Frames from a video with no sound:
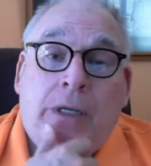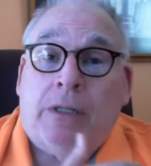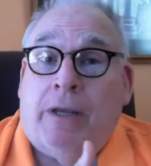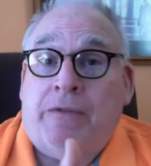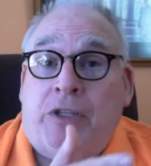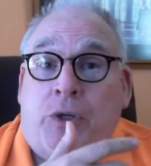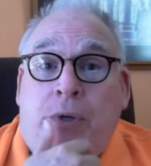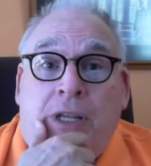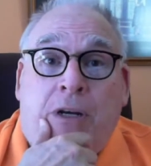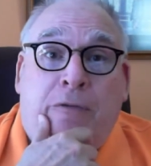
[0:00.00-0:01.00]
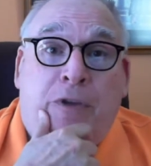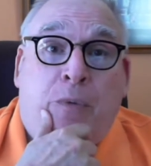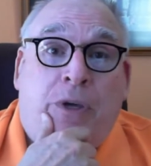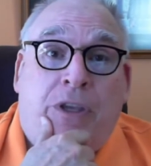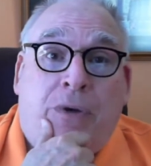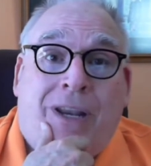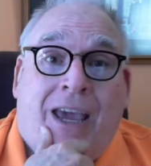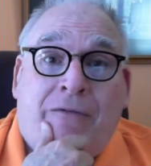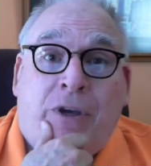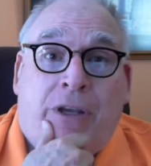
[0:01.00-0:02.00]
Love to do an interview with you and
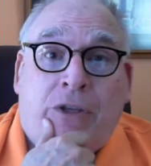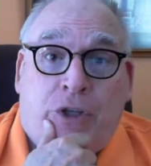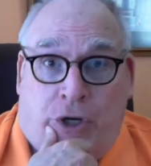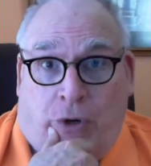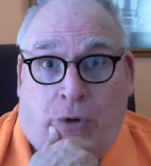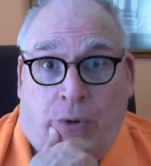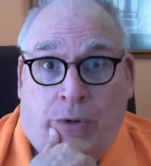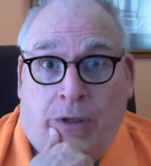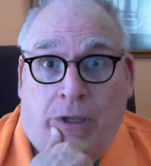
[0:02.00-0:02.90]
have you on the show.